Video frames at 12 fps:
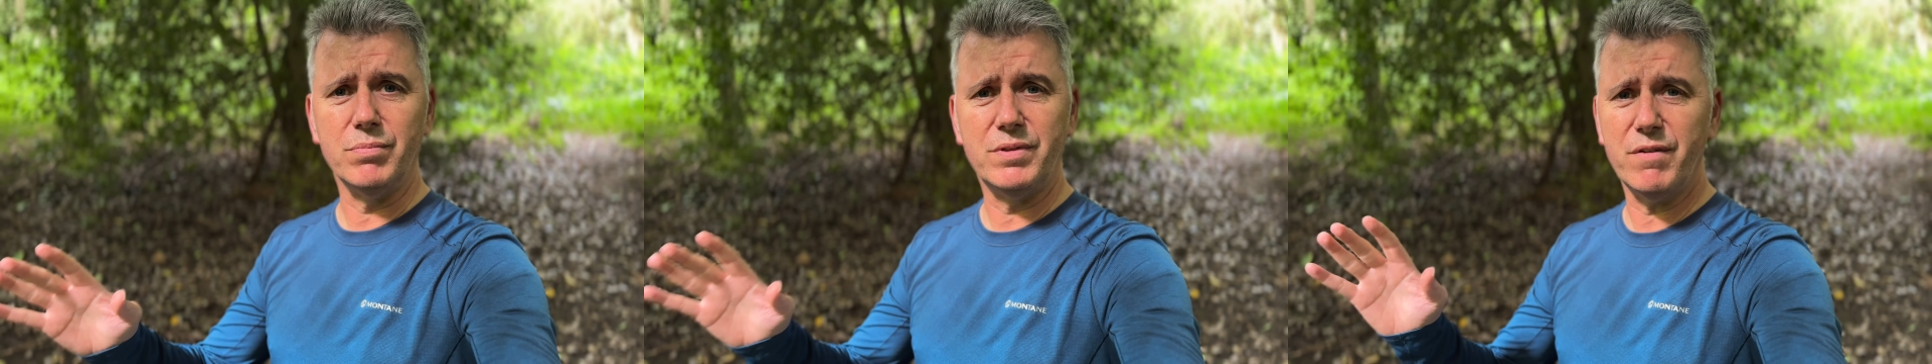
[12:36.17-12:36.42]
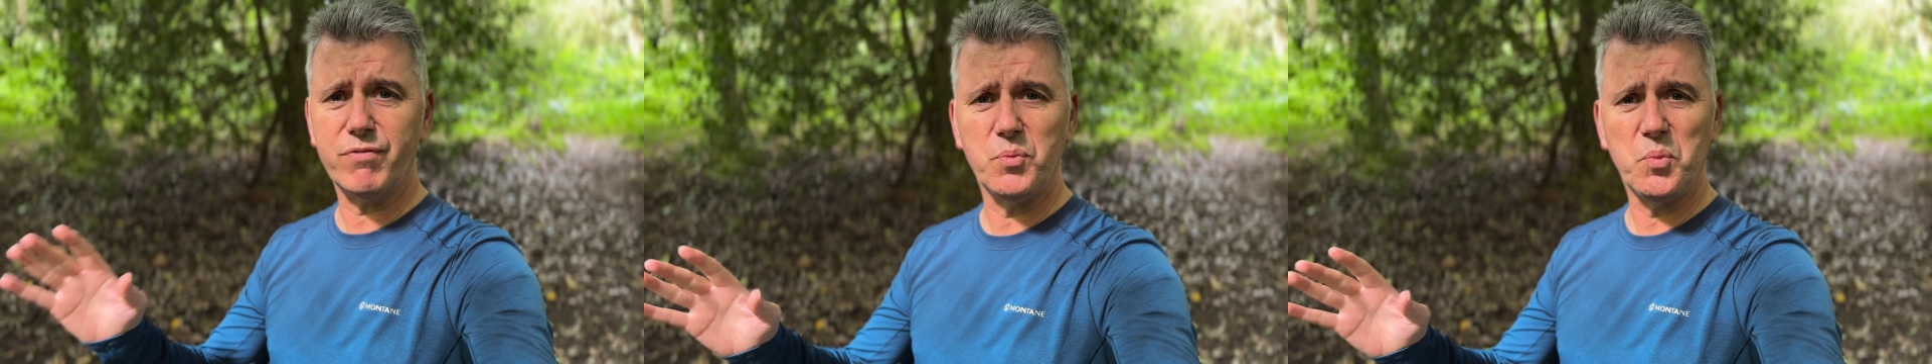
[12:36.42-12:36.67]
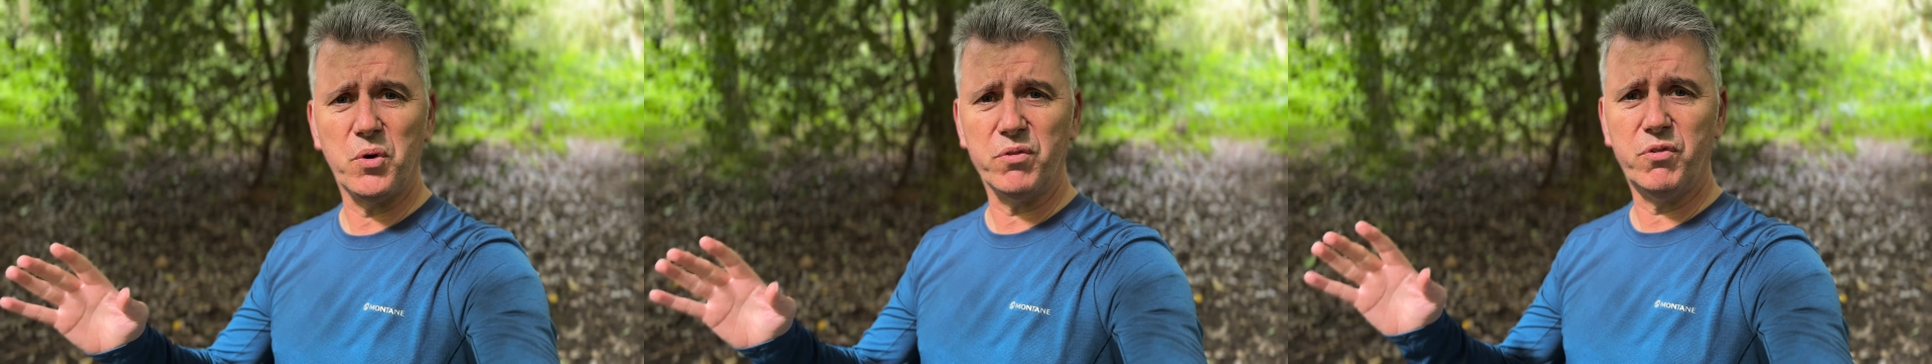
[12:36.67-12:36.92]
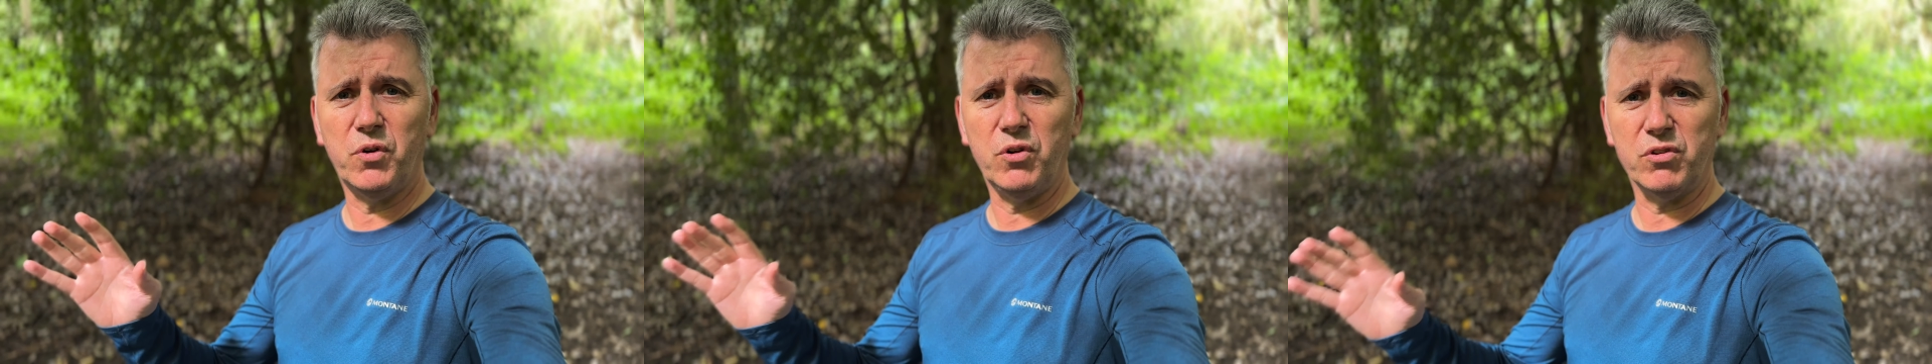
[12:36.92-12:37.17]
different
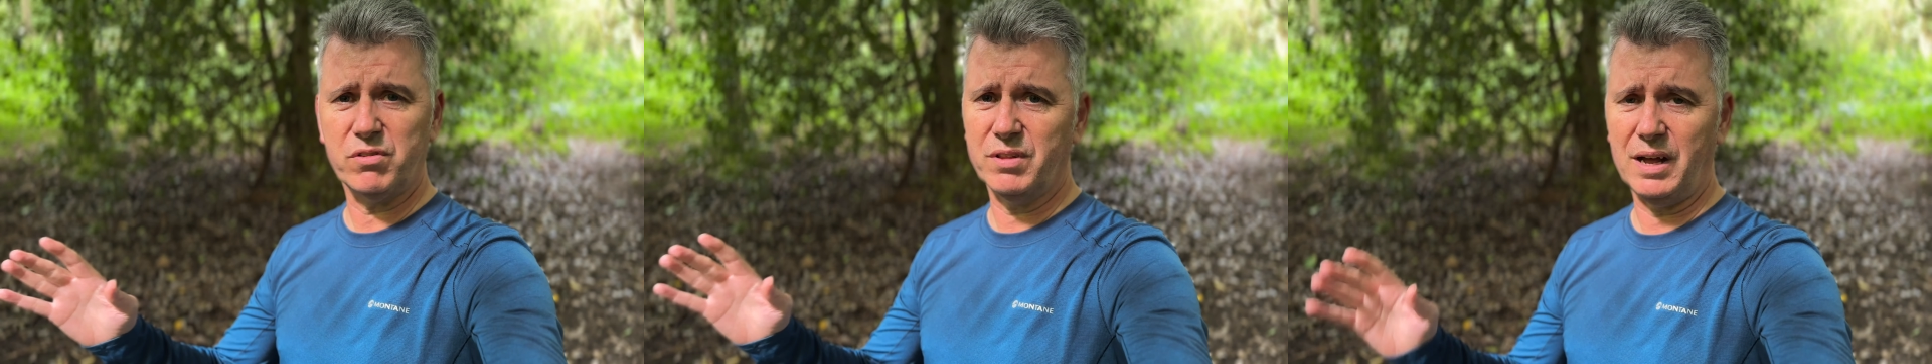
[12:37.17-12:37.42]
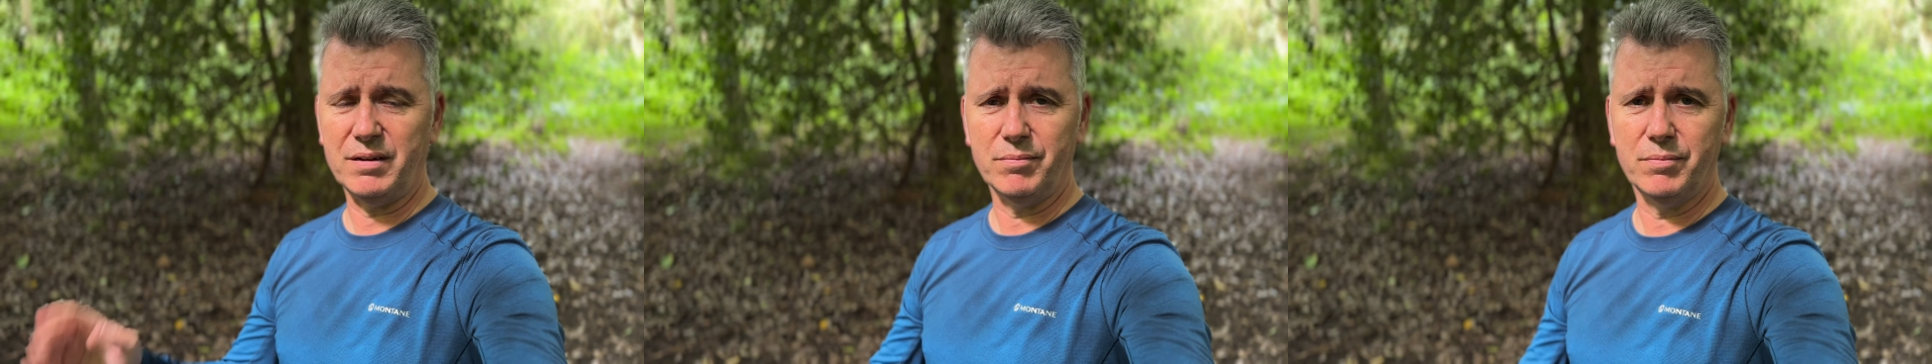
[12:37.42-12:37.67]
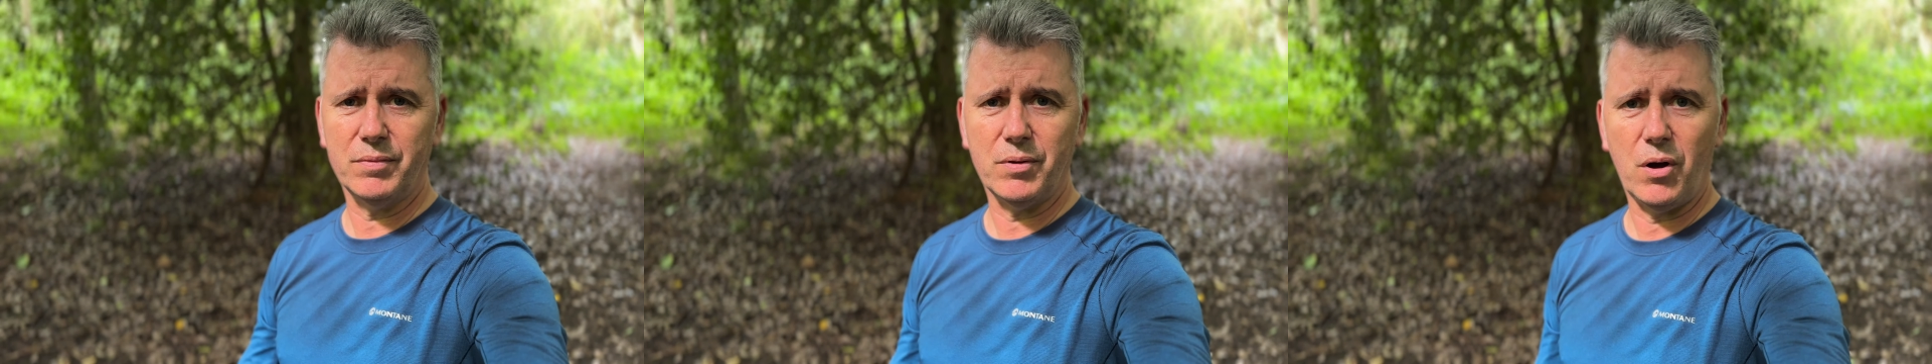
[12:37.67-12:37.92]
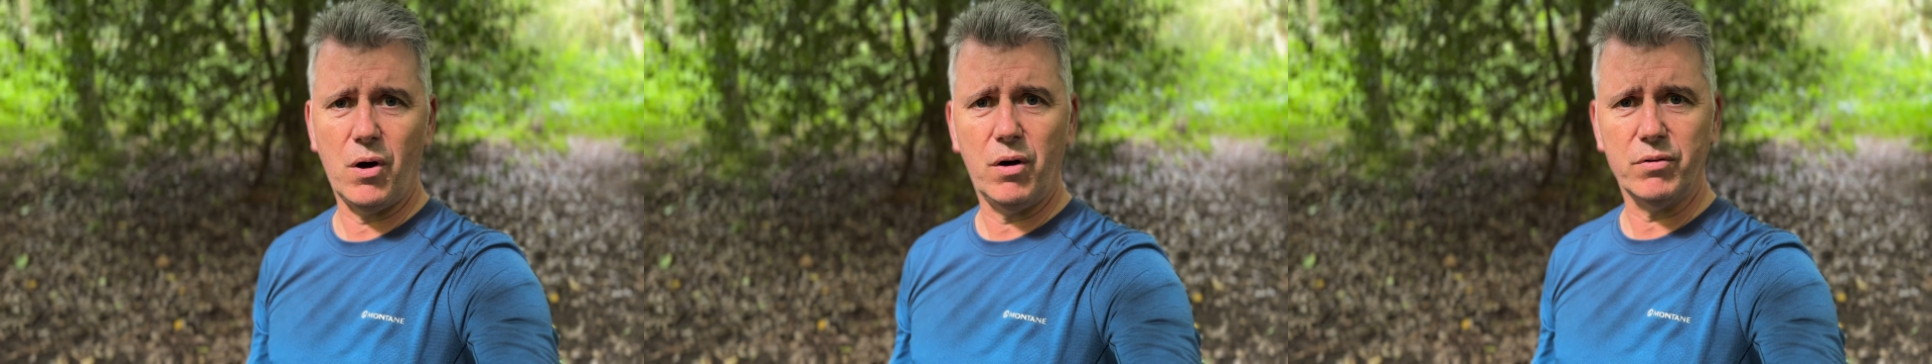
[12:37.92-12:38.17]
waterfalls that
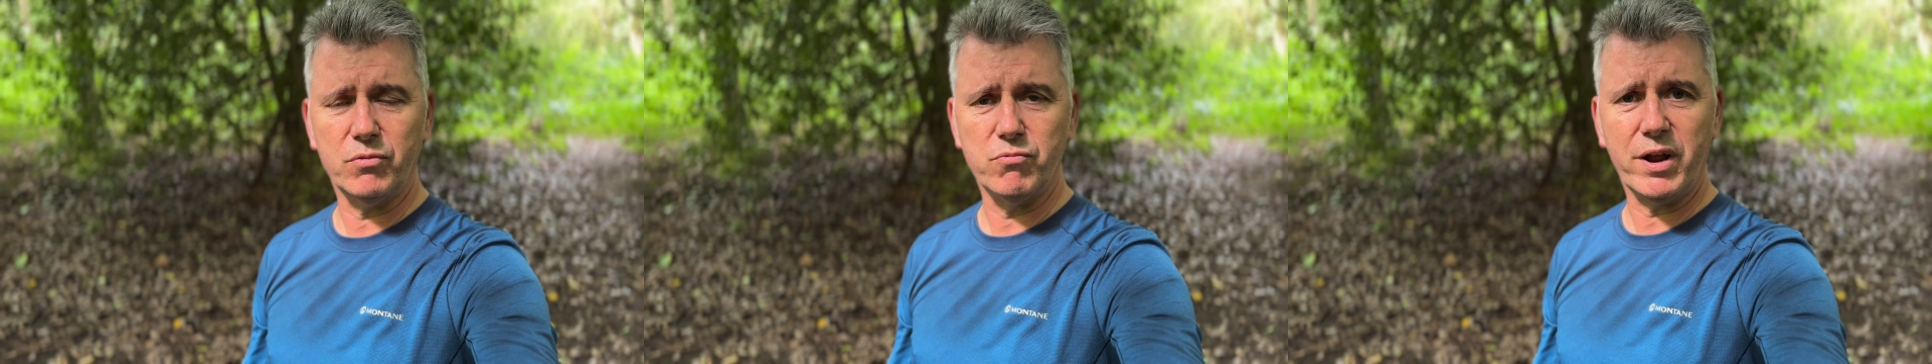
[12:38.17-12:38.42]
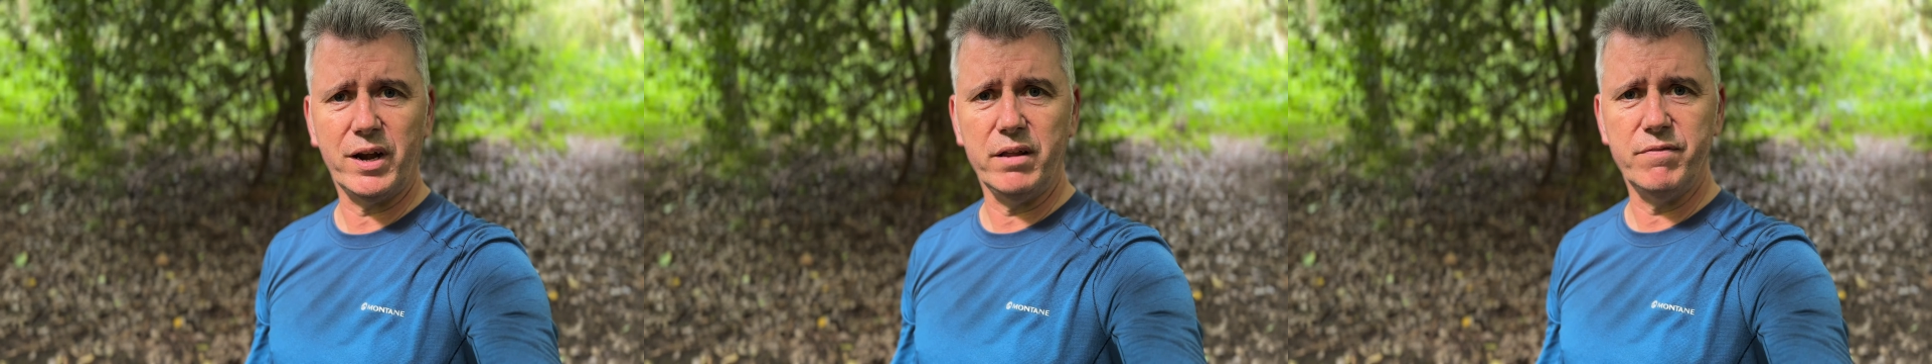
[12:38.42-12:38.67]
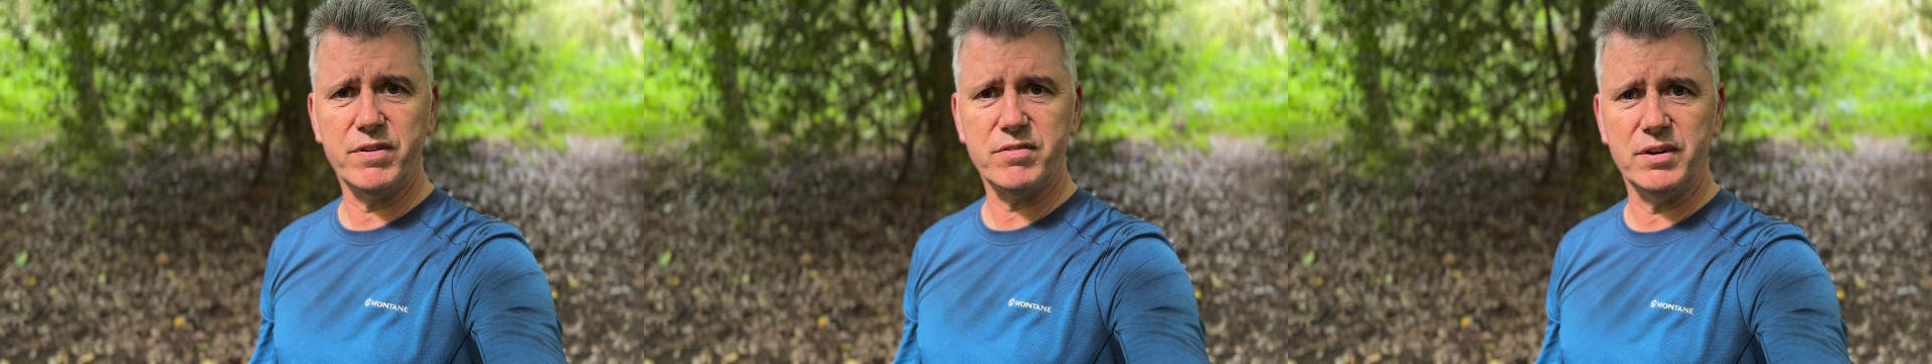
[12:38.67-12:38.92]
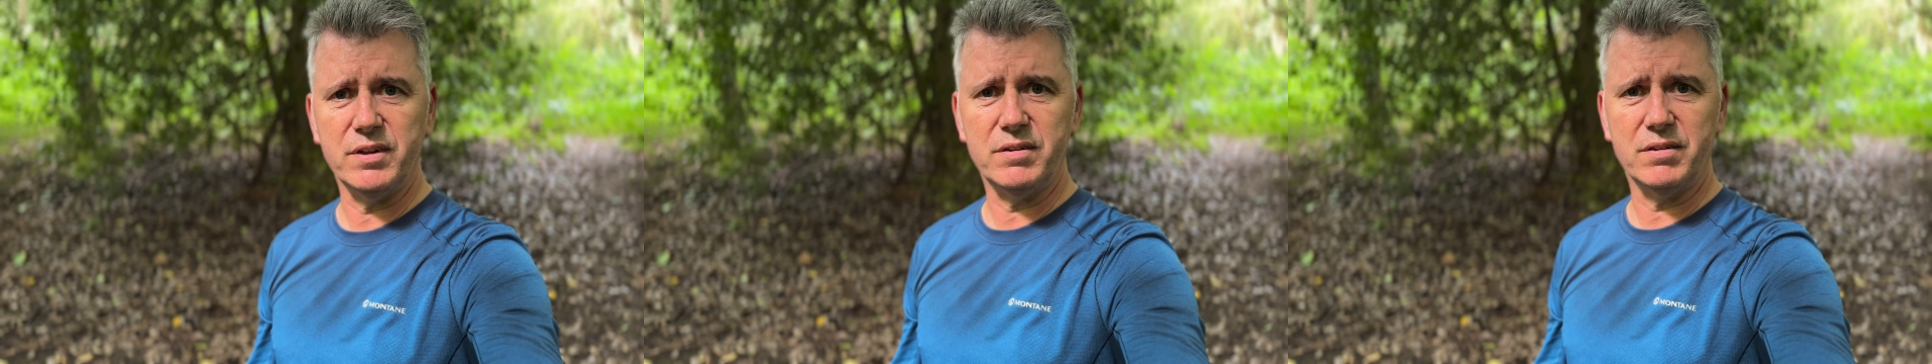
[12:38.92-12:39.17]
aren't regularly
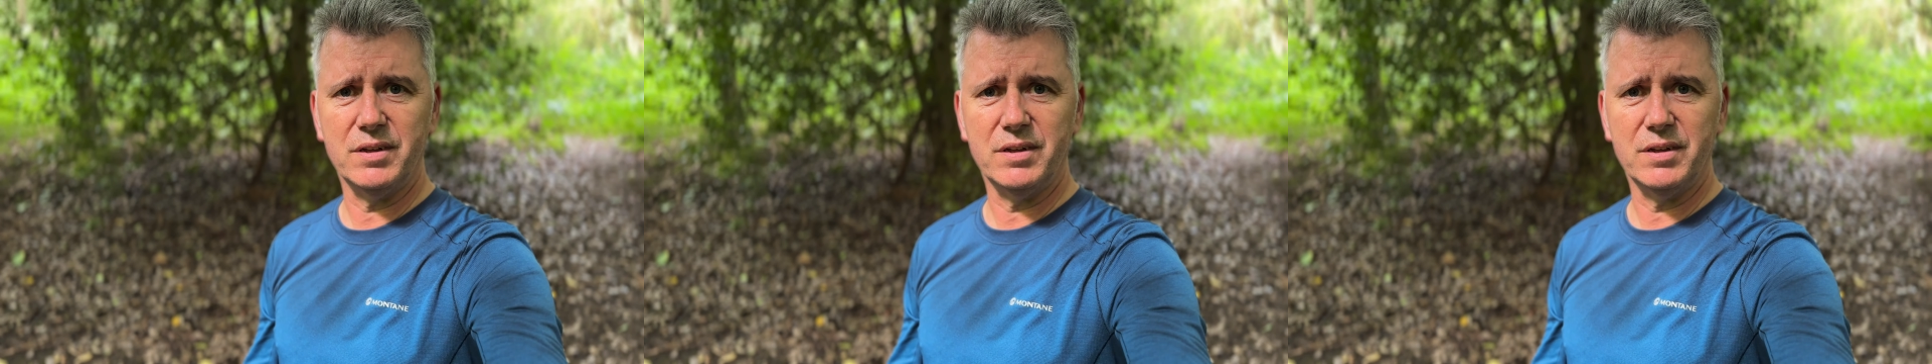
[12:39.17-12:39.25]
visited.